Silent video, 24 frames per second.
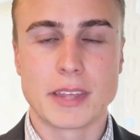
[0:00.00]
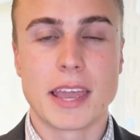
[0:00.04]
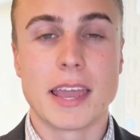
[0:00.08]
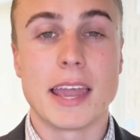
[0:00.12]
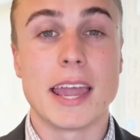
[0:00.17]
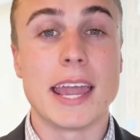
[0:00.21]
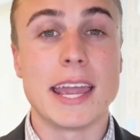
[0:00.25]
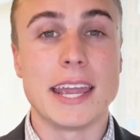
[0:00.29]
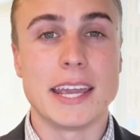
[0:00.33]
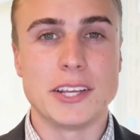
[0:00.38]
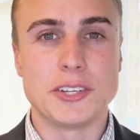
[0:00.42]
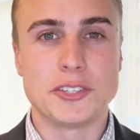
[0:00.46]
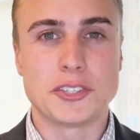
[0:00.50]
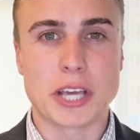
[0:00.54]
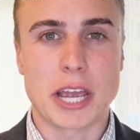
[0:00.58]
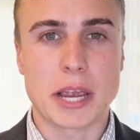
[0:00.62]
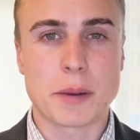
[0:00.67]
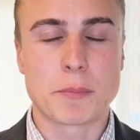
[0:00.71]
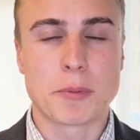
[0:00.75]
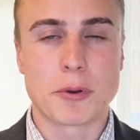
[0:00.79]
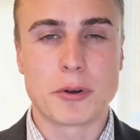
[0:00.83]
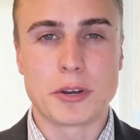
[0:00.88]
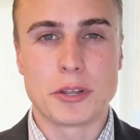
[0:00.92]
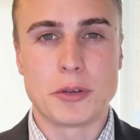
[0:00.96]
Hey, Jack
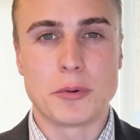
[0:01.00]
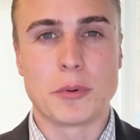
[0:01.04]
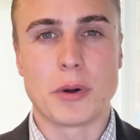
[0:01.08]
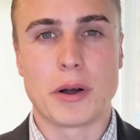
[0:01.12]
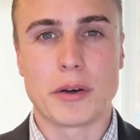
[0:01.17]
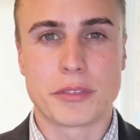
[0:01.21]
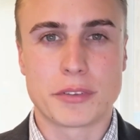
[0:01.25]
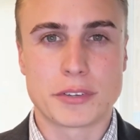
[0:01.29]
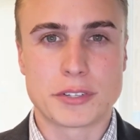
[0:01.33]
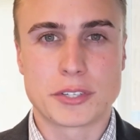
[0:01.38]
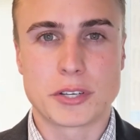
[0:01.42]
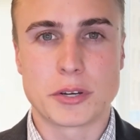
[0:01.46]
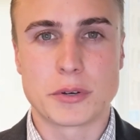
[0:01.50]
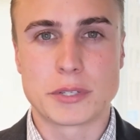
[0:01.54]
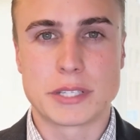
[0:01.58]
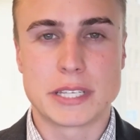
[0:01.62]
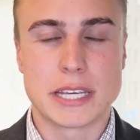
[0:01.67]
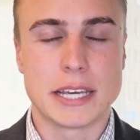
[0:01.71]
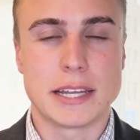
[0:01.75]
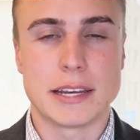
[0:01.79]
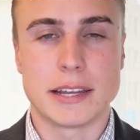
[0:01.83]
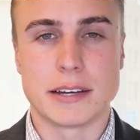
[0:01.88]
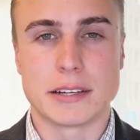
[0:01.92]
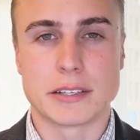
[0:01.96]
Burdey, Wealth
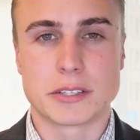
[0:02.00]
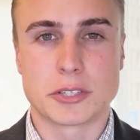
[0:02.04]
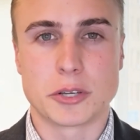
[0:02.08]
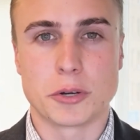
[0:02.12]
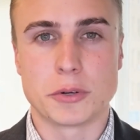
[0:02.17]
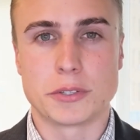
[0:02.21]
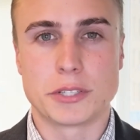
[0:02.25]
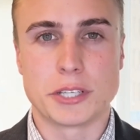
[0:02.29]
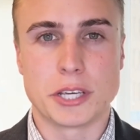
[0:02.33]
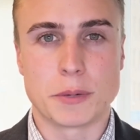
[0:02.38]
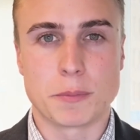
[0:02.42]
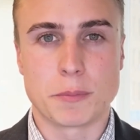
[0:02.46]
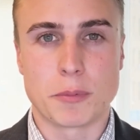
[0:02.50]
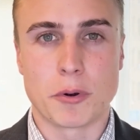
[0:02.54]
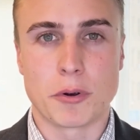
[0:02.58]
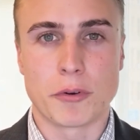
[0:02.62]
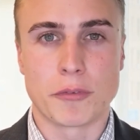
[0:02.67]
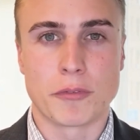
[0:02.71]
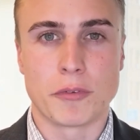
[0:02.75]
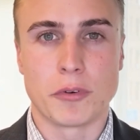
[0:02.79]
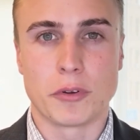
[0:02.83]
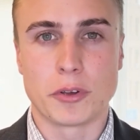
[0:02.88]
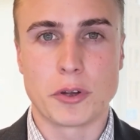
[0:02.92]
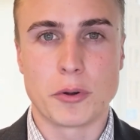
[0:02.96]
Associate and Associate
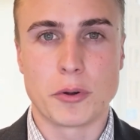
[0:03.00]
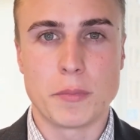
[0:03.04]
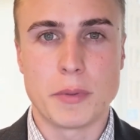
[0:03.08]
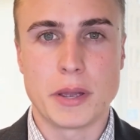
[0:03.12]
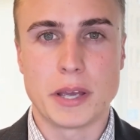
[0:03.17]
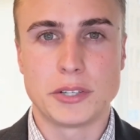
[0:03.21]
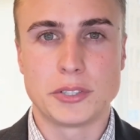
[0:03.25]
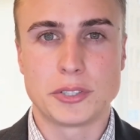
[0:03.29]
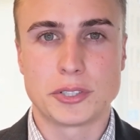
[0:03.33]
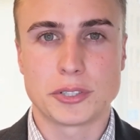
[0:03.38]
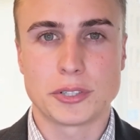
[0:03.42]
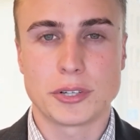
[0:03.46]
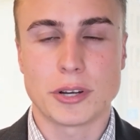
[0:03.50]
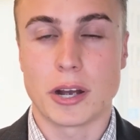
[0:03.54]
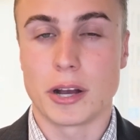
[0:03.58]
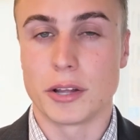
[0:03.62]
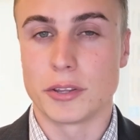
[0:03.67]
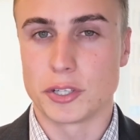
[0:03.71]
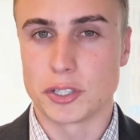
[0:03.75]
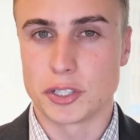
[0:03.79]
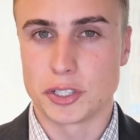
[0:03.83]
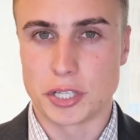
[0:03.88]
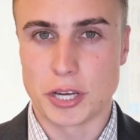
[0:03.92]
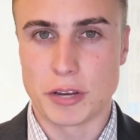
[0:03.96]
Portfolio Manager on
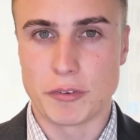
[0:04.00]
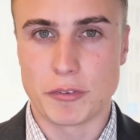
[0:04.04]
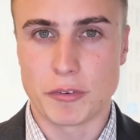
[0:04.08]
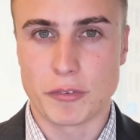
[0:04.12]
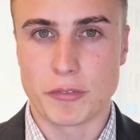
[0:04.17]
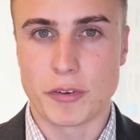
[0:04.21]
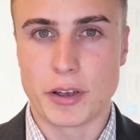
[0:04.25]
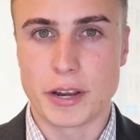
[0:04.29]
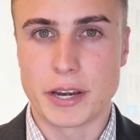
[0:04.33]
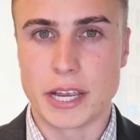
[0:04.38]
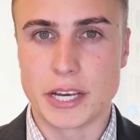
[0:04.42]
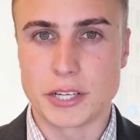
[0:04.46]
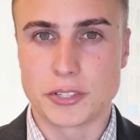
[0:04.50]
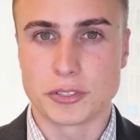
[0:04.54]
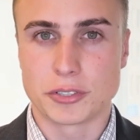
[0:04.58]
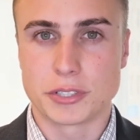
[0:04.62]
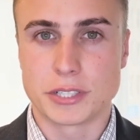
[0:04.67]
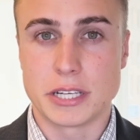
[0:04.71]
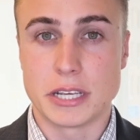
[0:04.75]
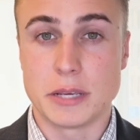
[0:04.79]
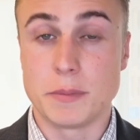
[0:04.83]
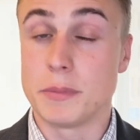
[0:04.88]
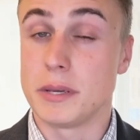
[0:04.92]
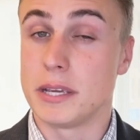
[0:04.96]
the Schaefer Financial
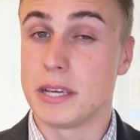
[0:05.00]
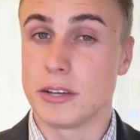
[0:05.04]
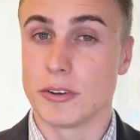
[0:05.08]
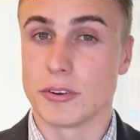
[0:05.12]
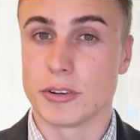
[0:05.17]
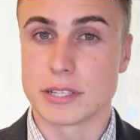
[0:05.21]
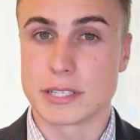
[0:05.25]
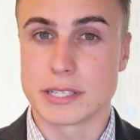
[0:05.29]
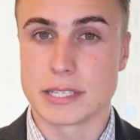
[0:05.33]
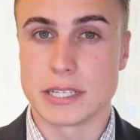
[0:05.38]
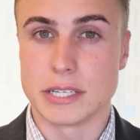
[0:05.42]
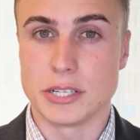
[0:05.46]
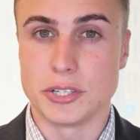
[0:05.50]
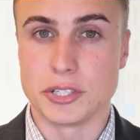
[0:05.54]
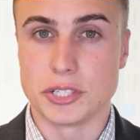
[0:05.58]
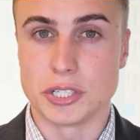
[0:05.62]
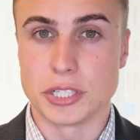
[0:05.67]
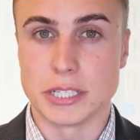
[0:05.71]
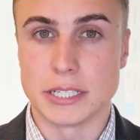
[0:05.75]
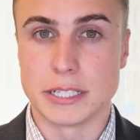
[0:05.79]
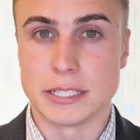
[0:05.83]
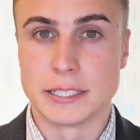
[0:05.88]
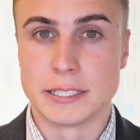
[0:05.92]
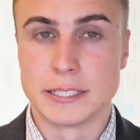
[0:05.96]
team here at
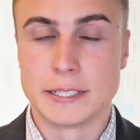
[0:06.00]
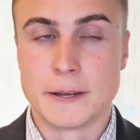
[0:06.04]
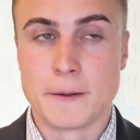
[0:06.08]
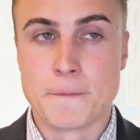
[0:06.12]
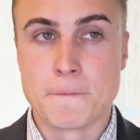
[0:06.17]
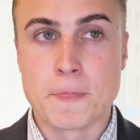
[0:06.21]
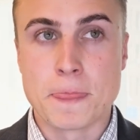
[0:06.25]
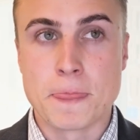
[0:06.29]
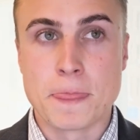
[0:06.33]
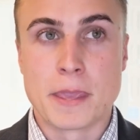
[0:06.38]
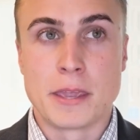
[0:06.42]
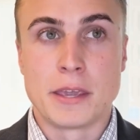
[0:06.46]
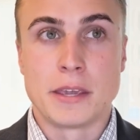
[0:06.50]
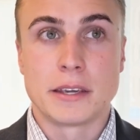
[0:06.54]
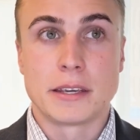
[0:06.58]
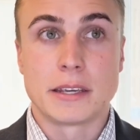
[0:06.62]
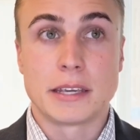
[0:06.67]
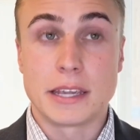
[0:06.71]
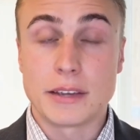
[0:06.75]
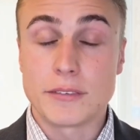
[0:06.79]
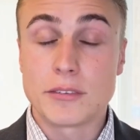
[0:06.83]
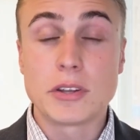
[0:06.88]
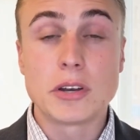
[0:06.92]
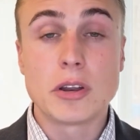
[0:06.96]
CG.
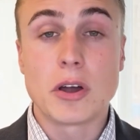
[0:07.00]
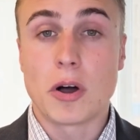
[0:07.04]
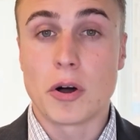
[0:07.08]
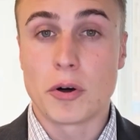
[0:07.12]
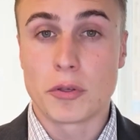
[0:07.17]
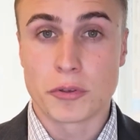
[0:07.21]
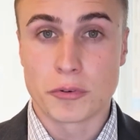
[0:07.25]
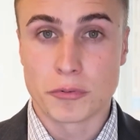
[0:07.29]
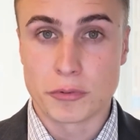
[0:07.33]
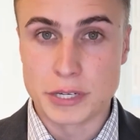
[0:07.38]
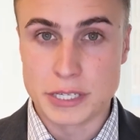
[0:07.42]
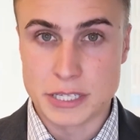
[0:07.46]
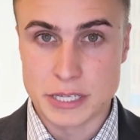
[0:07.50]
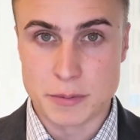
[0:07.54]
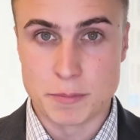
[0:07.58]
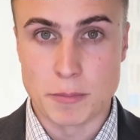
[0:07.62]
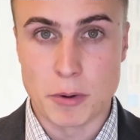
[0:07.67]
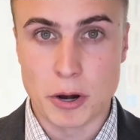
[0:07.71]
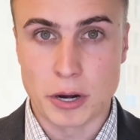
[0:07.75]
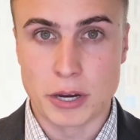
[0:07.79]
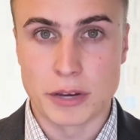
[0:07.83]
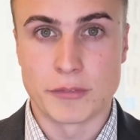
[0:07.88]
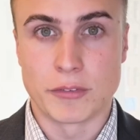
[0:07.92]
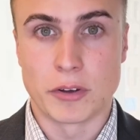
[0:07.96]
Given all the recent
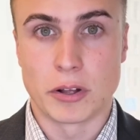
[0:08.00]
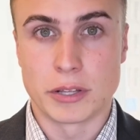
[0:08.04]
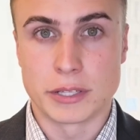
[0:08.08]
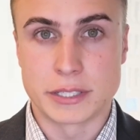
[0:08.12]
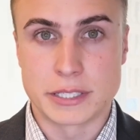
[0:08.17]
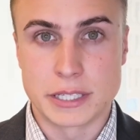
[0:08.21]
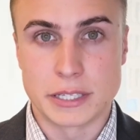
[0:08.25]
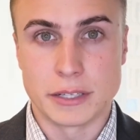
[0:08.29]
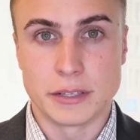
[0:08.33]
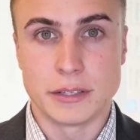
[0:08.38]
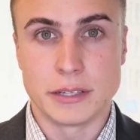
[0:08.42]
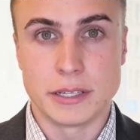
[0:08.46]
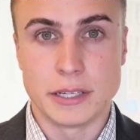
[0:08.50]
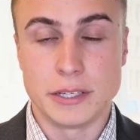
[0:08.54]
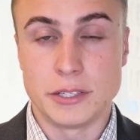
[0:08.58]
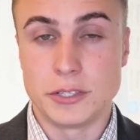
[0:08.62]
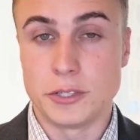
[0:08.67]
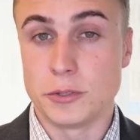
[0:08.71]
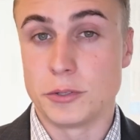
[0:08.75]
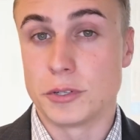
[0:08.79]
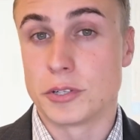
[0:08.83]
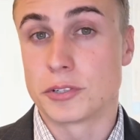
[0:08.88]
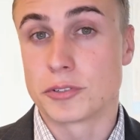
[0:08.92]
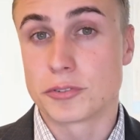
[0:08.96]
market volatility
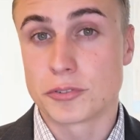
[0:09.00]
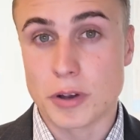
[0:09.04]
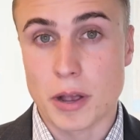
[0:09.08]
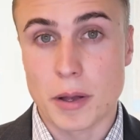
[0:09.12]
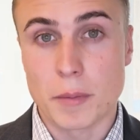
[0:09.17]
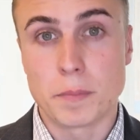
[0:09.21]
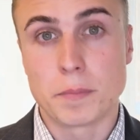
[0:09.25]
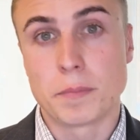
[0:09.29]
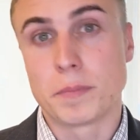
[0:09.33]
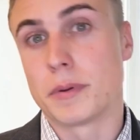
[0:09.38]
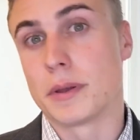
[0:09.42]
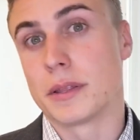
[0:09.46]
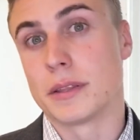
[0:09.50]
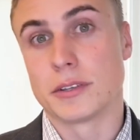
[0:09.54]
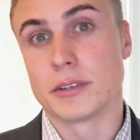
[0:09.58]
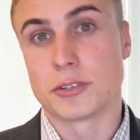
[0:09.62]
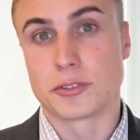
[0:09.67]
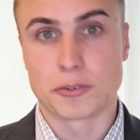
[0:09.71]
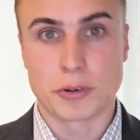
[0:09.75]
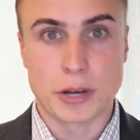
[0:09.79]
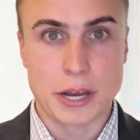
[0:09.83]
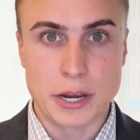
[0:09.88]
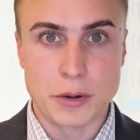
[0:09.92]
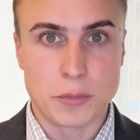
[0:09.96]
due to Trump and the
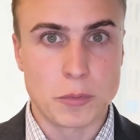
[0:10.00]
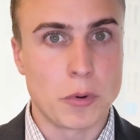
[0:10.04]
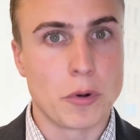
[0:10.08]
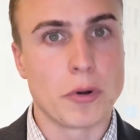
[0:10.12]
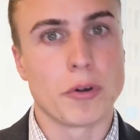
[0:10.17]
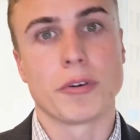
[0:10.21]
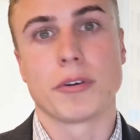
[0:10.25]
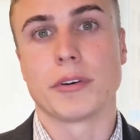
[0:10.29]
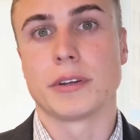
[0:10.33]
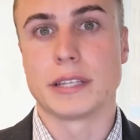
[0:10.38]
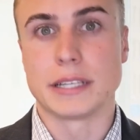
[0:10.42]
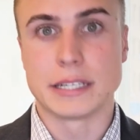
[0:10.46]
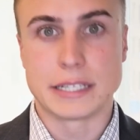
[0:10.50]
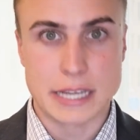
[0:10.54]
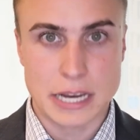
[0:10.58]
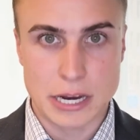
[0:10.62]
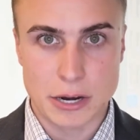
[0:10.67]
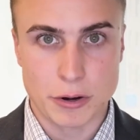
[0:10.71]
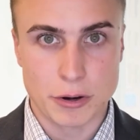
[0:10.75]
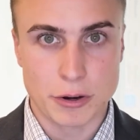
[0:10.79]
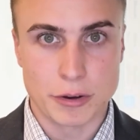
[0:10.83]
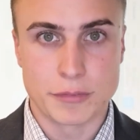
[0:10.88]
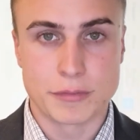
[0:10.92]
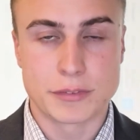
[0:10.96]
trade war and the
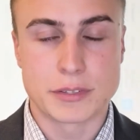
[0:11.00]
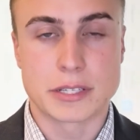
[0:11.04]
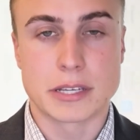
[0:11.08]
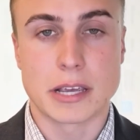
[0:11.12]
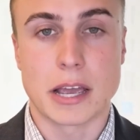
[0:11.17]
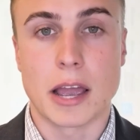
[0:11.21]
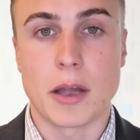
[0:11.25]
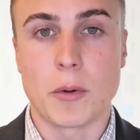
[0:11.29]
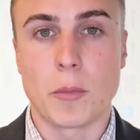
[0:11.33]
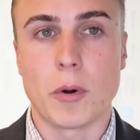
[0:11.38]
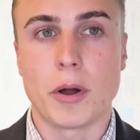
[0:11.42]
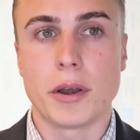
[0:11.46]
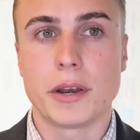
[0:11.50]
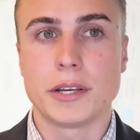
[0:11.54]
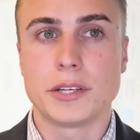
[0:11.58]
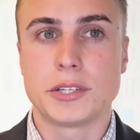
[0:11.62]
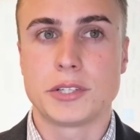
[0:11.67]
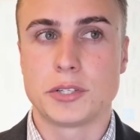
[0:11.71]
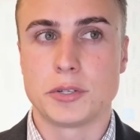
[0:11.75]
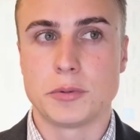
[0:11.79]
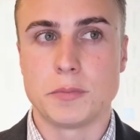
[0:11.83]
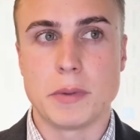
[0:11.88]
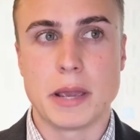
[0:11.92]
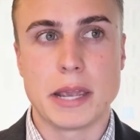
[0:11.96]
tariffs, I wanted
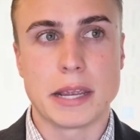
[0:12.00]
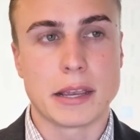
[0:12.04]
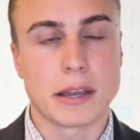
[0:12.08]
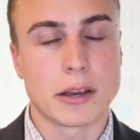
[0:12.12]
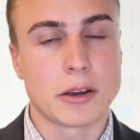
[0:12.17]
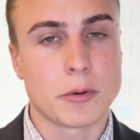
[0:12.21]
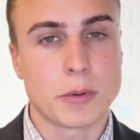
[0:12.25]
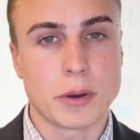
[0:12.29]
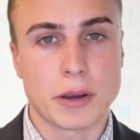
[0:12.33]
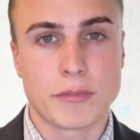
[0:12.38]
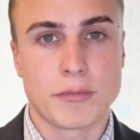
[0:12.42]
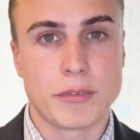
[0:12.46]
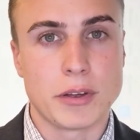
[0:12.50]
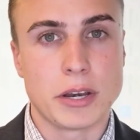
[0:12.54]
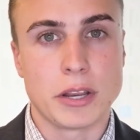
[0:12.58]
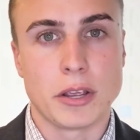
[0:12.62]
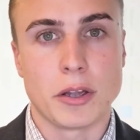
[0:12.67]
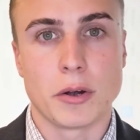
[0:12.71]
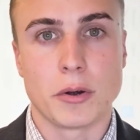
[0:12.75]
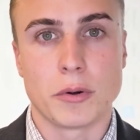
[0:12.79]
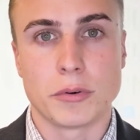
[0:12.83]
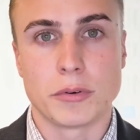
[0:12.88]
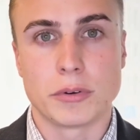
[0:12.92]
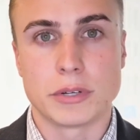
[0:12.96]
to make a quick
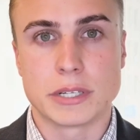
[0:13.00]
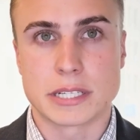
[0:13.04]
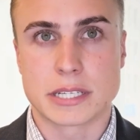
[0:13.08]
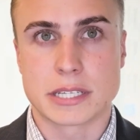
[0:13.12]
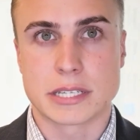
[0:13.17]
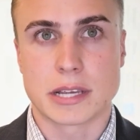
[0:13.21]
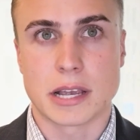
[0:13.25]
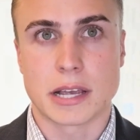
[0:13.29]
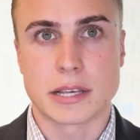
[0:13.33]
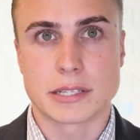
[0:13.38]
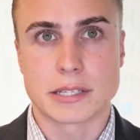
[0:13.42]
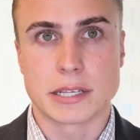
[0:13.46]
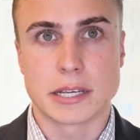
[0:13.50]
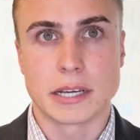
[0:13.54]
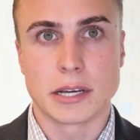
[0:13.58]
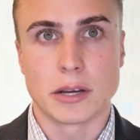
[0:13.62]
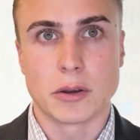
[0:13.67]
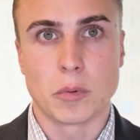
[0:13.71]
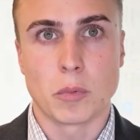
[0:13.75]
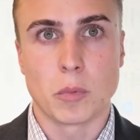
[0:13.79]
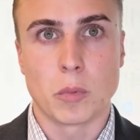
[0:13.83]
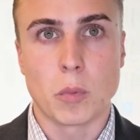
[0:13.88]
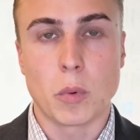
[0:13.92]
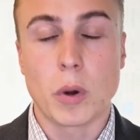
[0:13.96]
video discussing
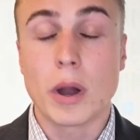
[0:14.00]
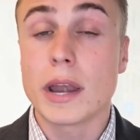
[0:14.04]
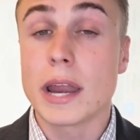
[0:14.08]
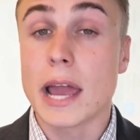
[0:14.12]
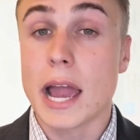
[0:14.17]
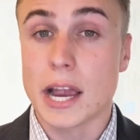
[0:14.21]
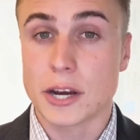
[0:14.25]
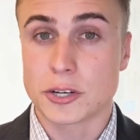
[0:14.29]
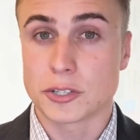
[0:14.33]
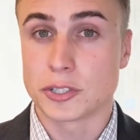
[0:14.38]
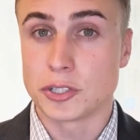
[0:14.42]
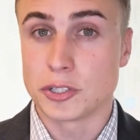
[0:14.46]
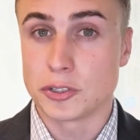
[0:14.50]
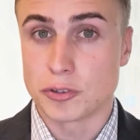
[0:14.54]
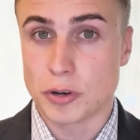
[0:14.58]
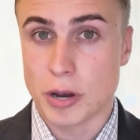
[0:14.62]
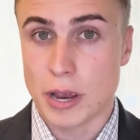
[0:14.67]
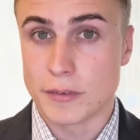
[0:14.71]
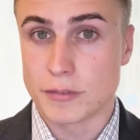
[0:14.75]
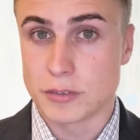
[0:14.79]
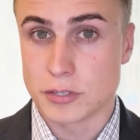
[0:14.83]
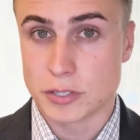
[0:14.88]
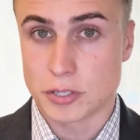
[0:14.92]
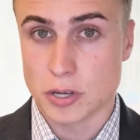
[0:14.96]
what actually
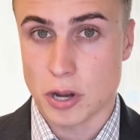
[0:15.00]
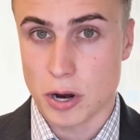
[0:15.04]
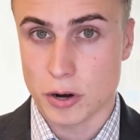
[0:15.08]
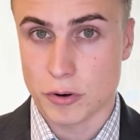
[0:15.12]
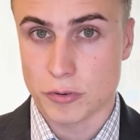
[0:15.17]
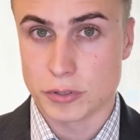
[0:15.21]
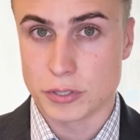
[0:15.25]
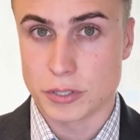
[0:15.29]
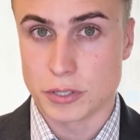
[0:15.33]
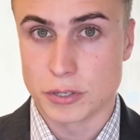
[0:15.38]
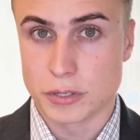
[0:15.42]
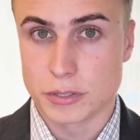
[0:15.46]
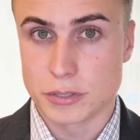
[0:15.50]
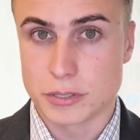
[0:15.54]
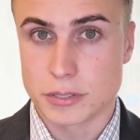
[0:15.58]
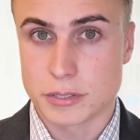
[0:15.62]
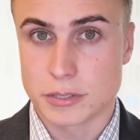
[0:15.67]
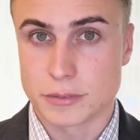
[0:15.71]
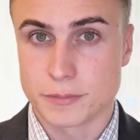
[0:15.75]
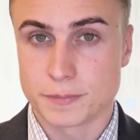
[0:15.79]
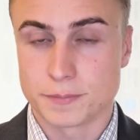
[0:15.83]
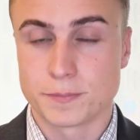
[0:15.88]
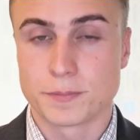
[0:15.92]
drives stock returns.